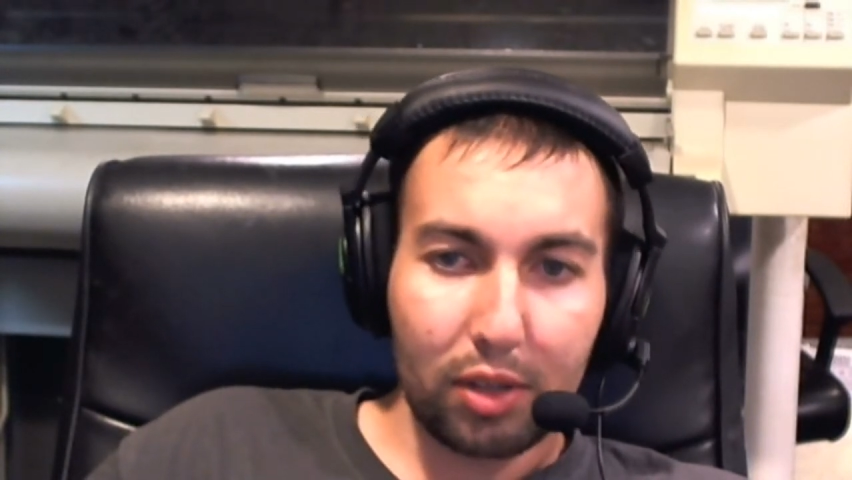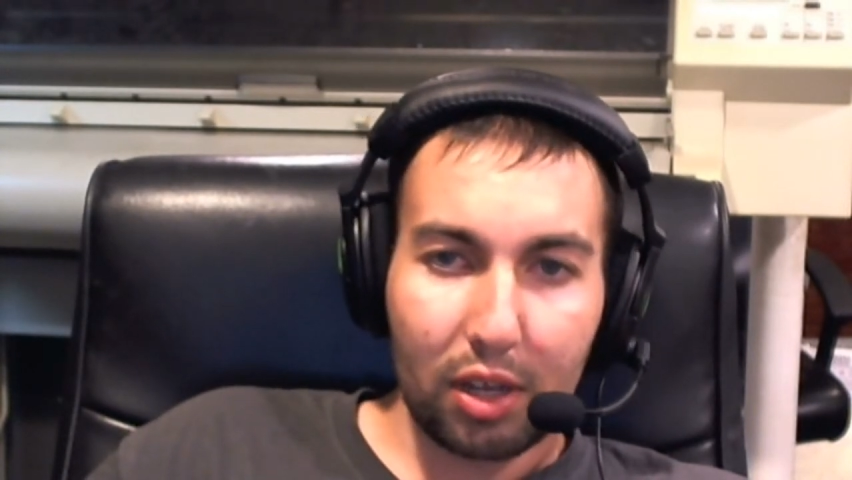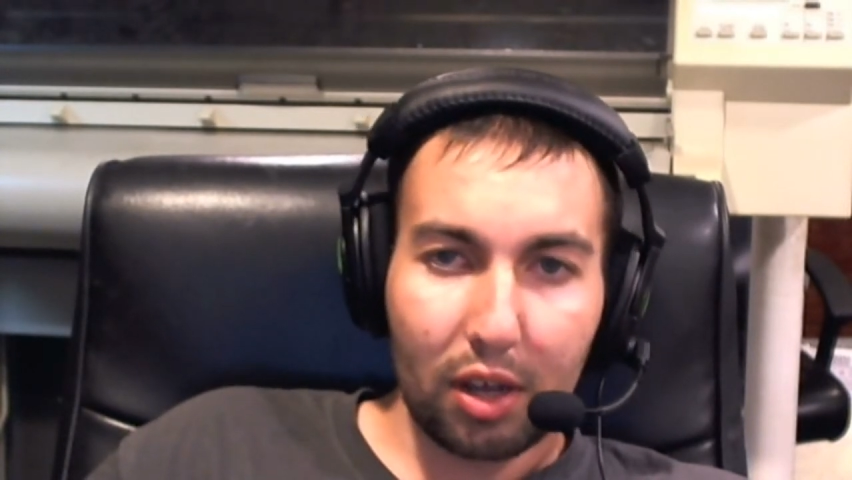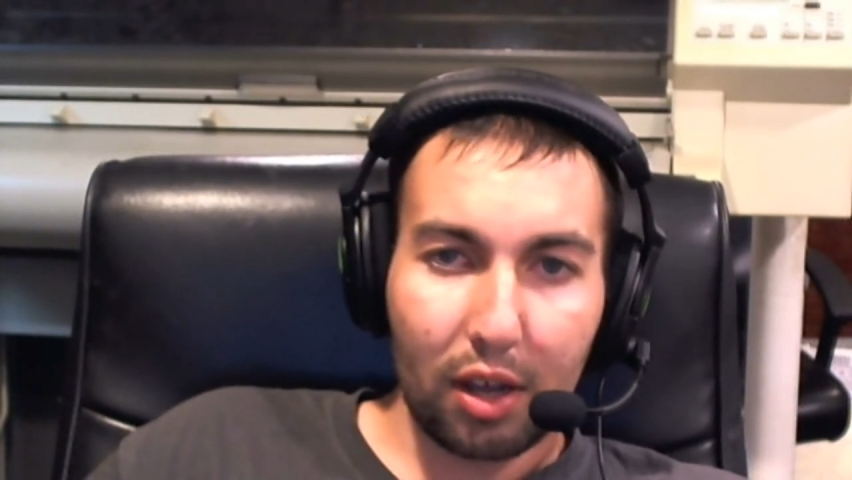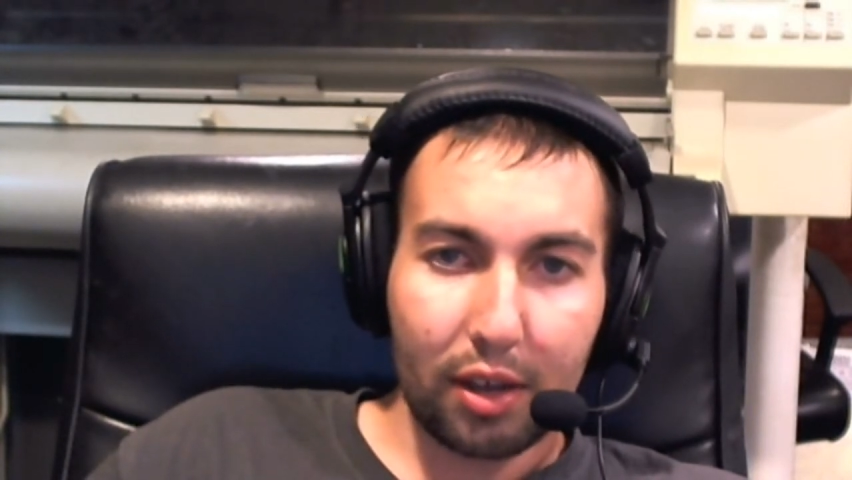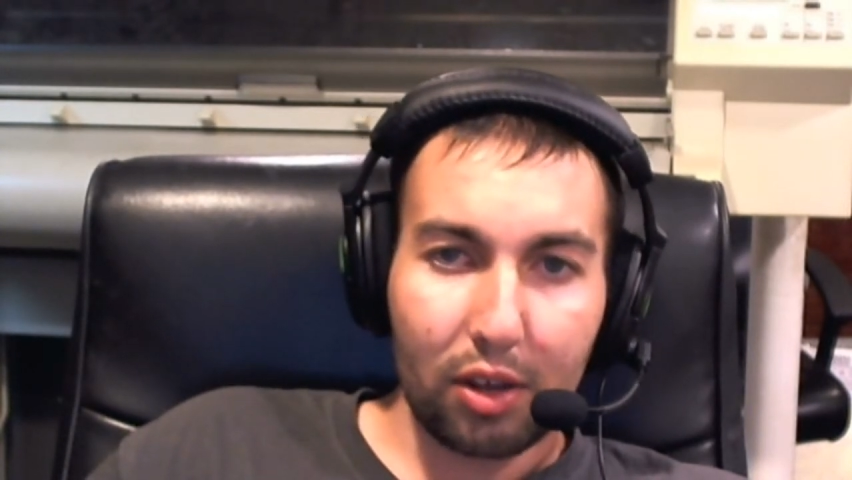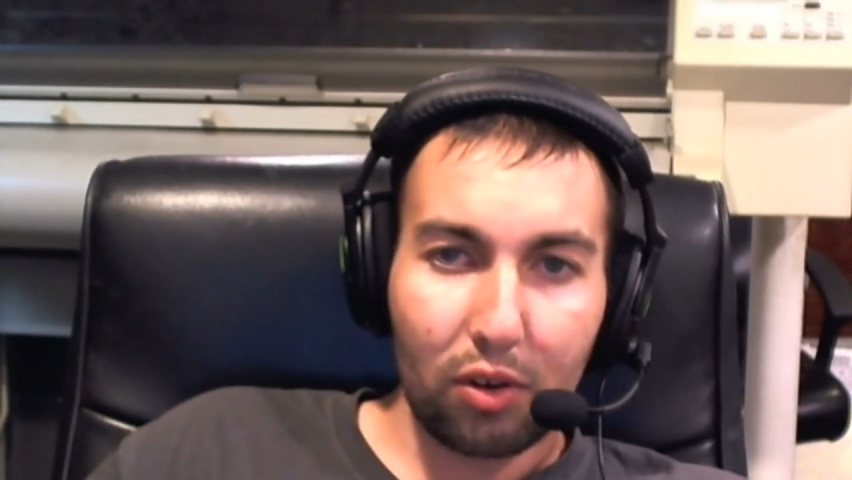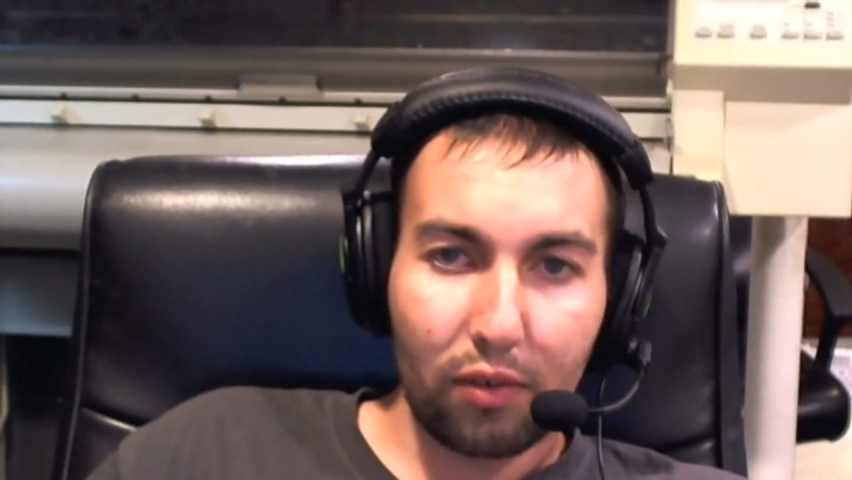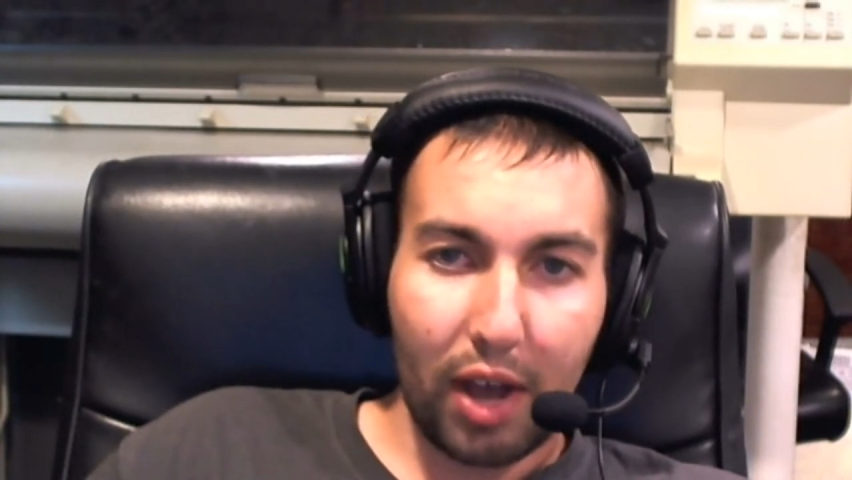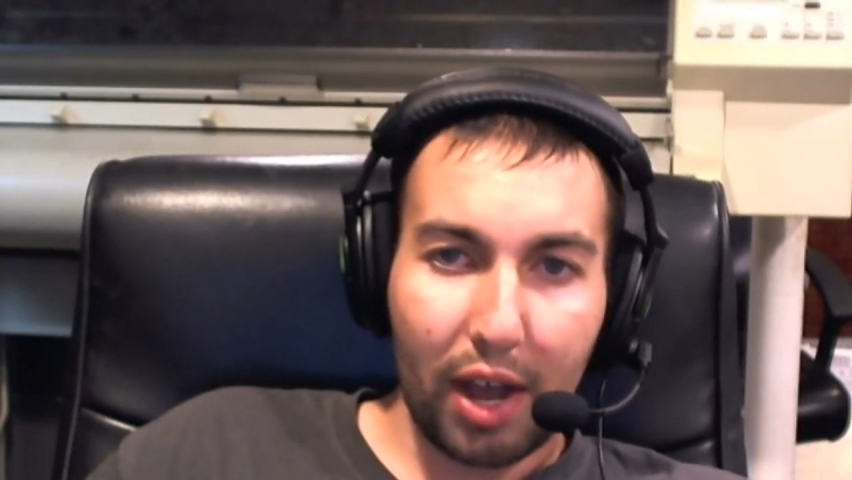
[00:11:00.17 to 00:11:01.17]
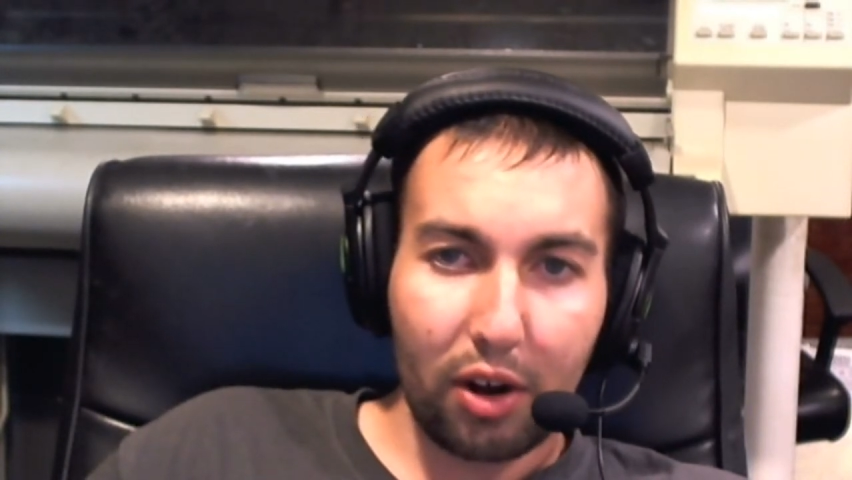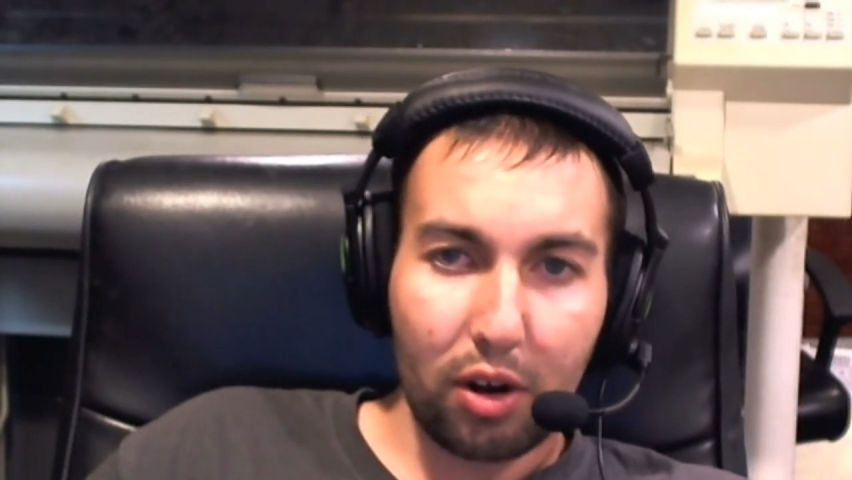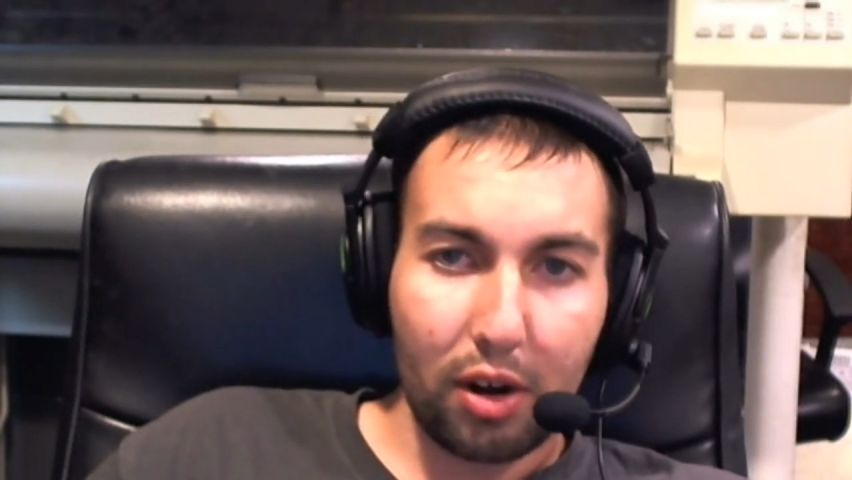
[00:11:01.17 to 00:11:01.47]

the uh, Kindle Fire,